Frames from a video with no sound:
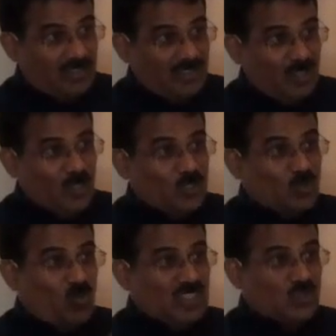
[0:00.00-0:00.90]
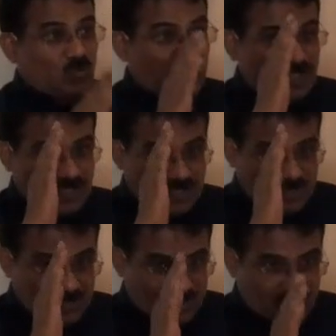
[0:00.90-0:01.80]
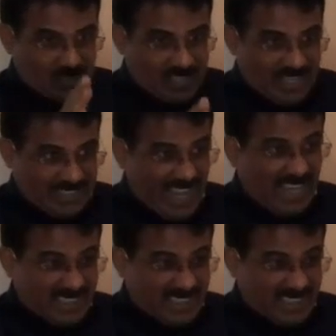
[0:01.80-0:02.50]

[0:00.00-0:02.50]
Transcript: Okay. So once we attack